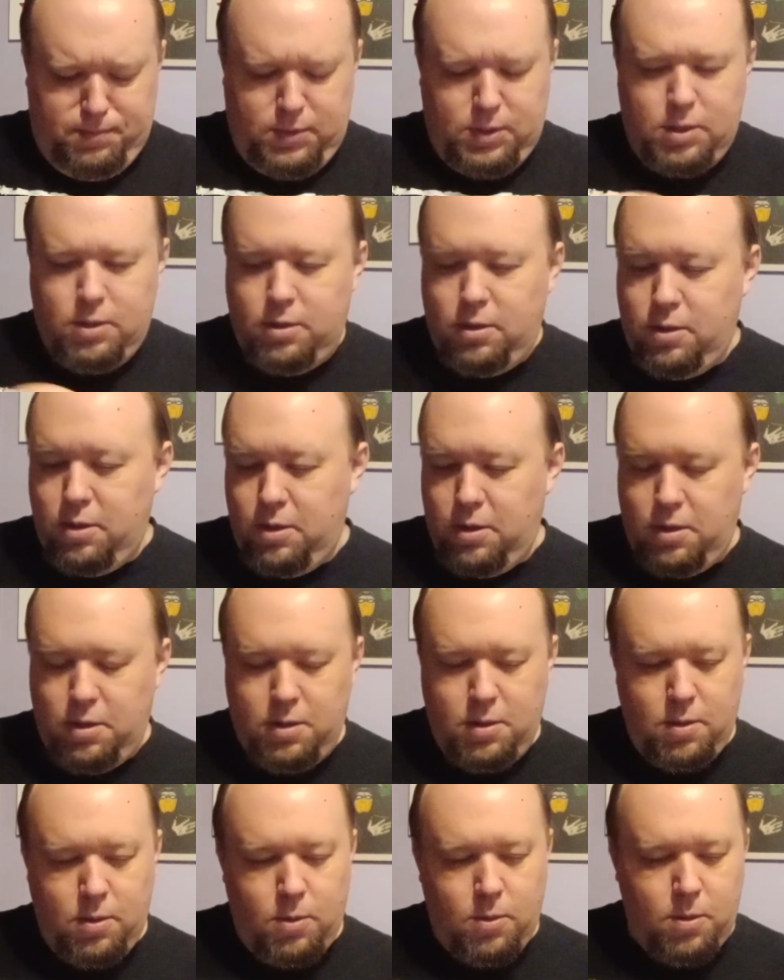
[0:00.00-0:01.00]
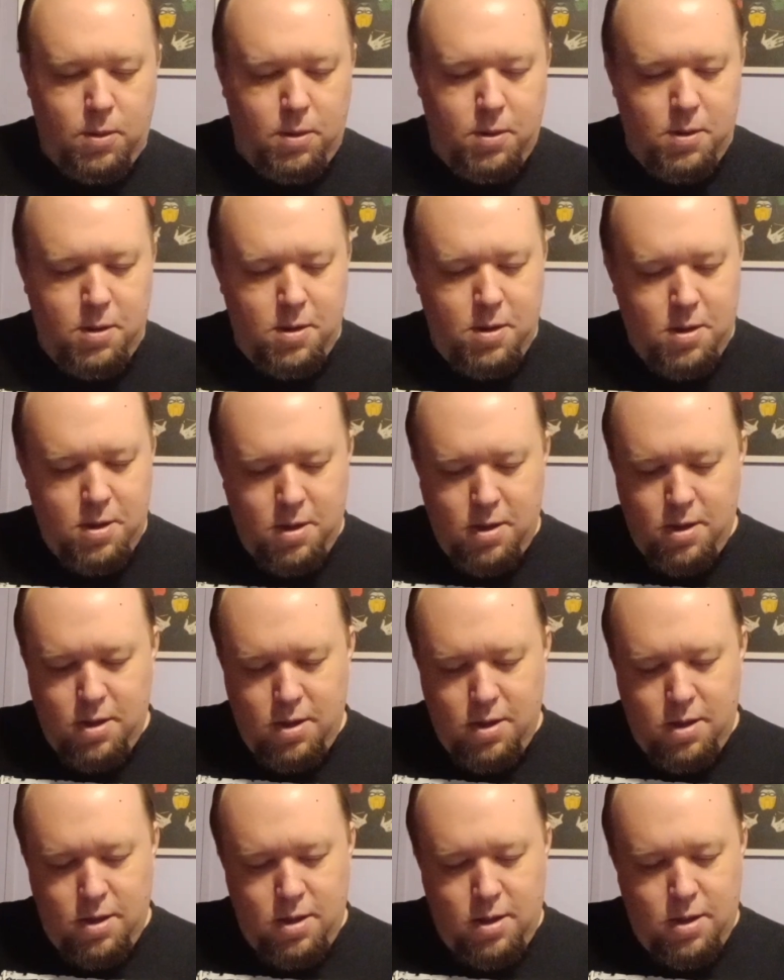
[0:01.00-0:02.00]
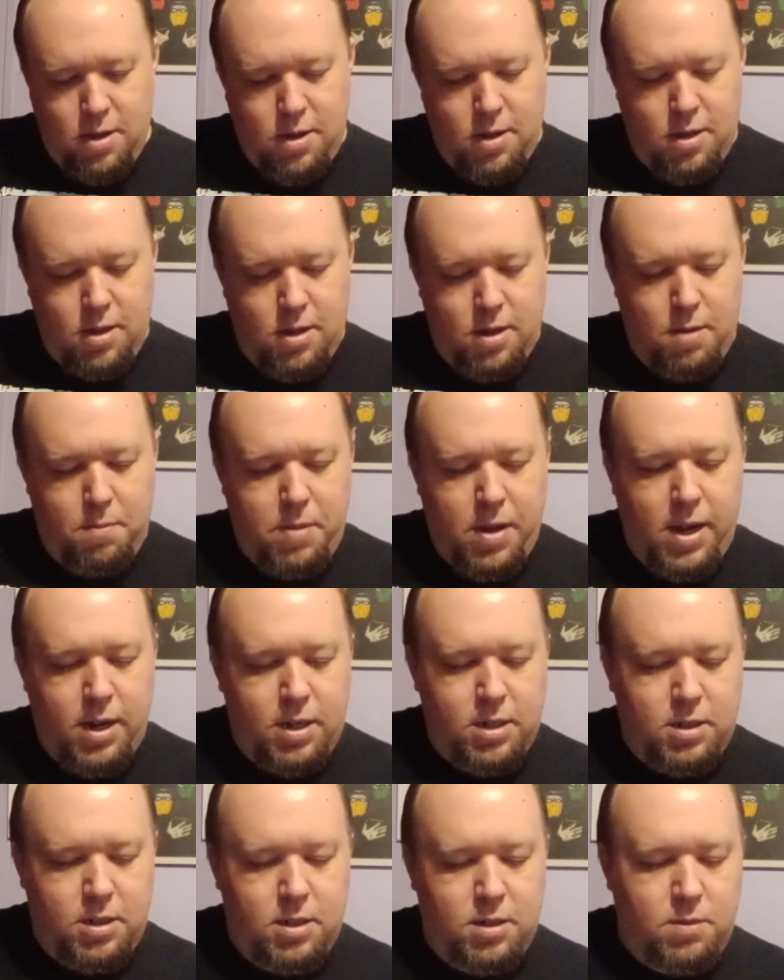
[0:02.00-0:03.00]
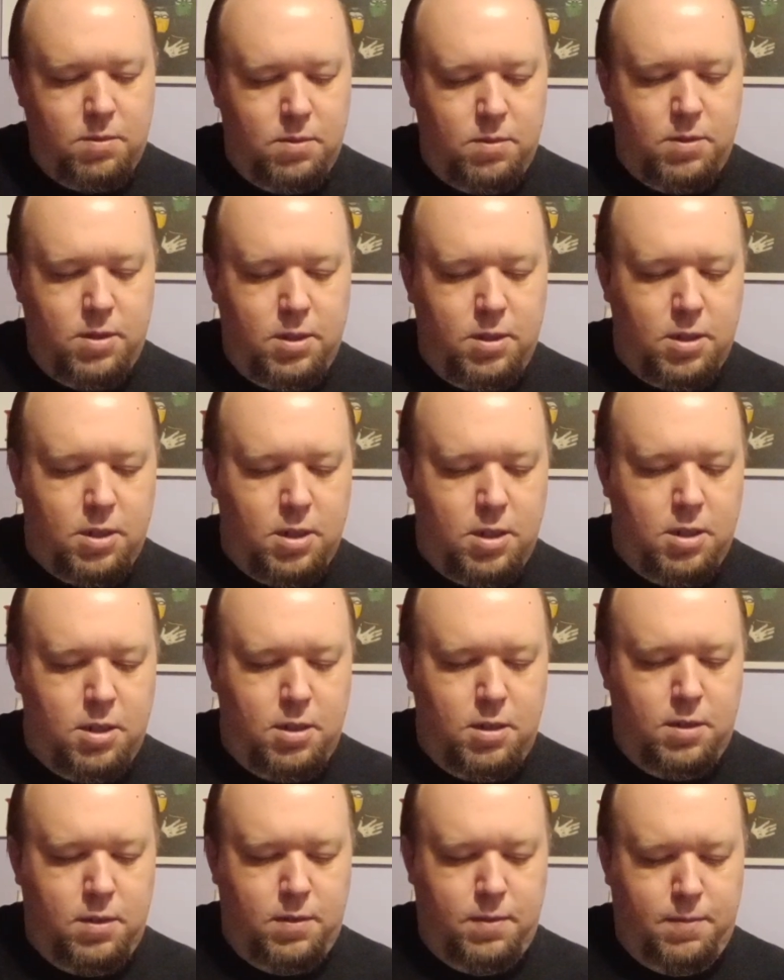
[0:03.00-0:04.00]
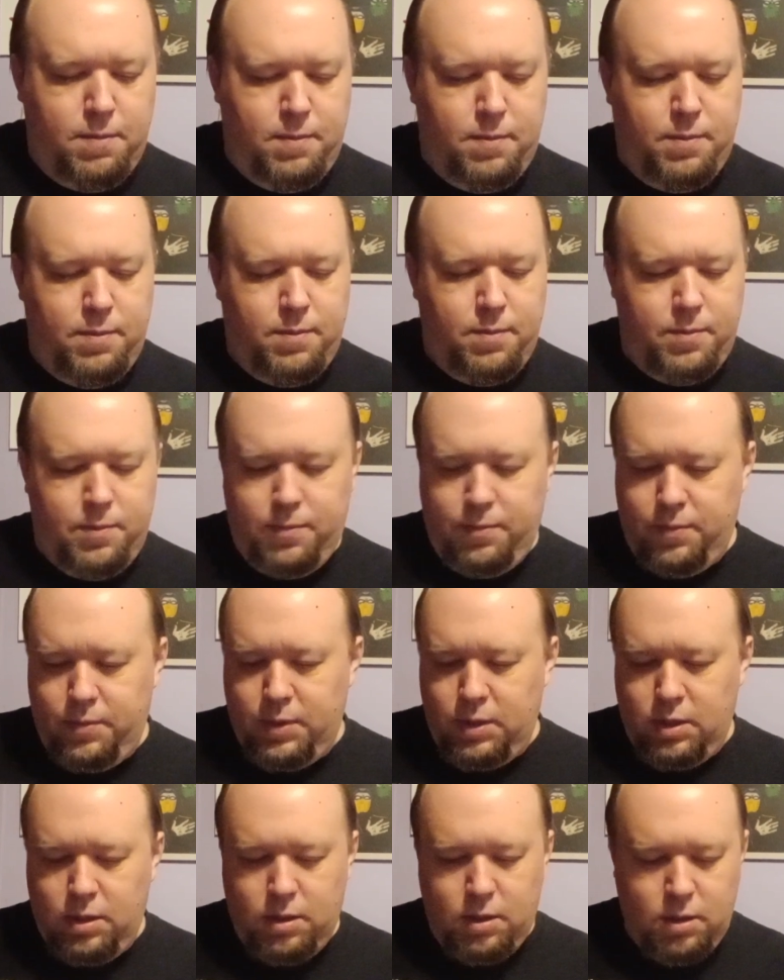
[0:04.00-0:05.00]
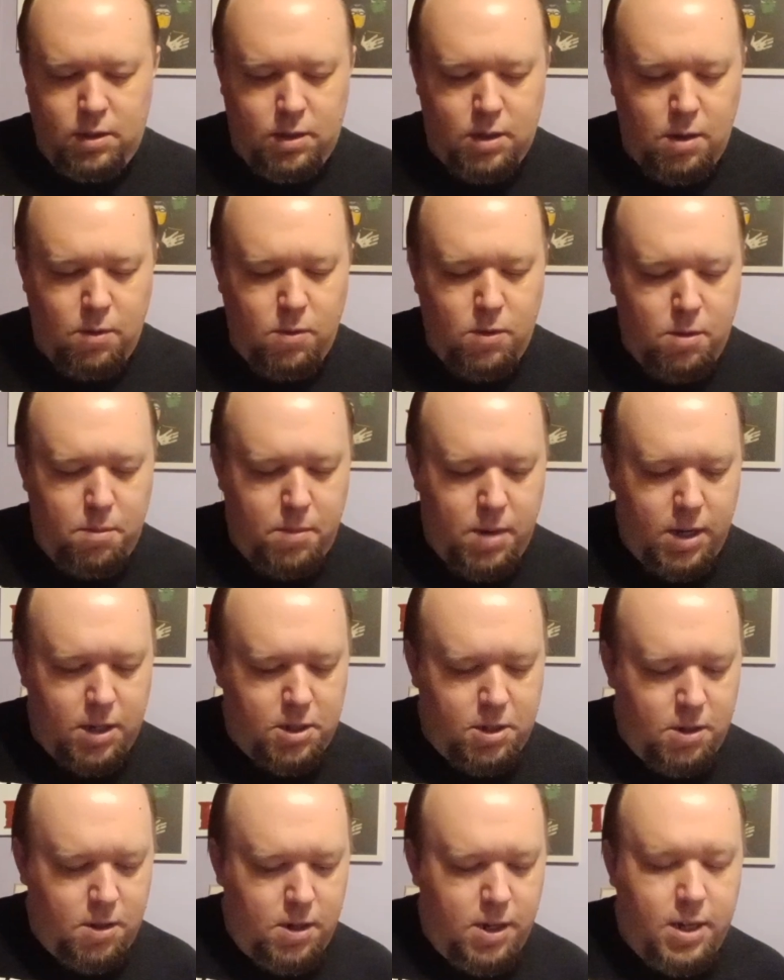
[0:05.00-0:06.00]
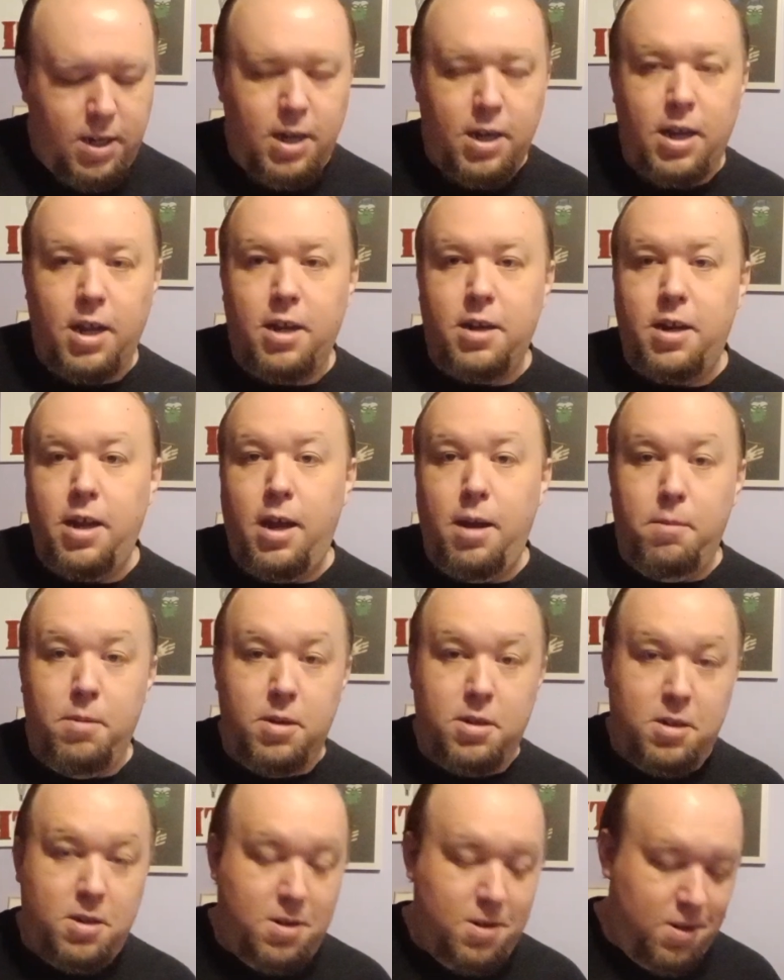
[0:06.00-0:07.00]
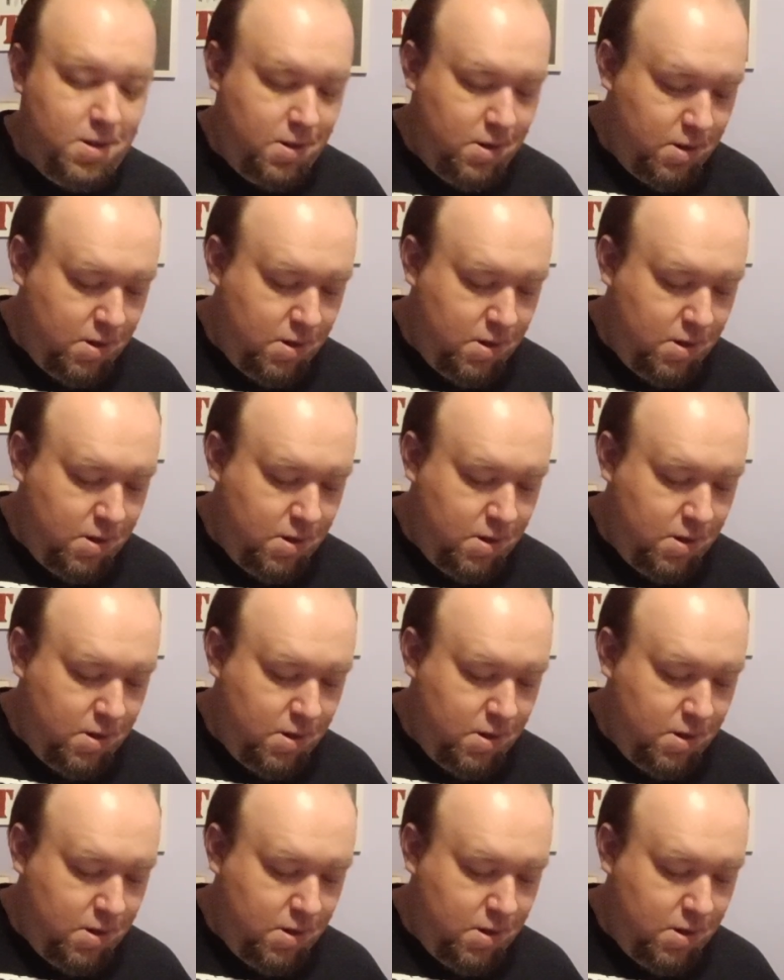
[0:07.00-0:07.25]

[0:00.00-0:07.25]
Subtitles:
Oh, Lord. Package this one real good. I want to make sure it didn't get damaged.